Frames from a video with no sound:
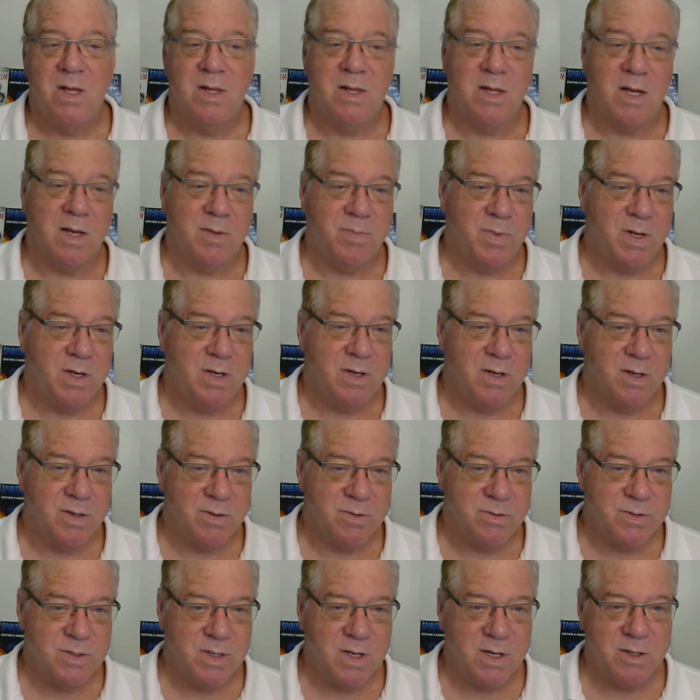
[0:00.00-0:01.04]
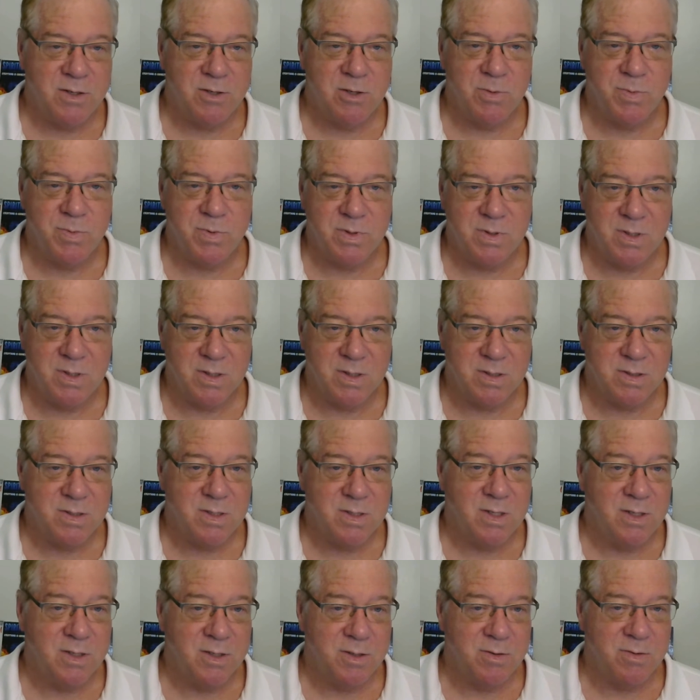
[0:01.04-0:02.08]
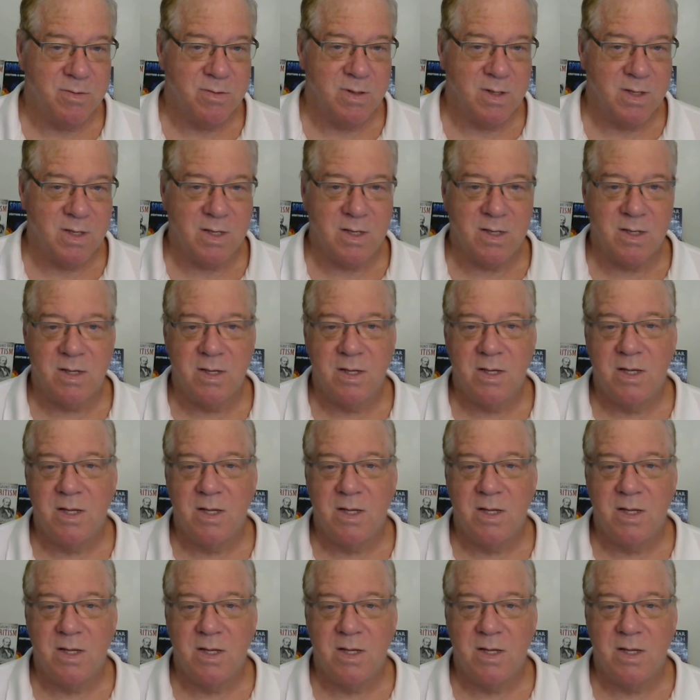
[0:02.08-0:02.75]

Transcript: Like many others, I interpreted this literally.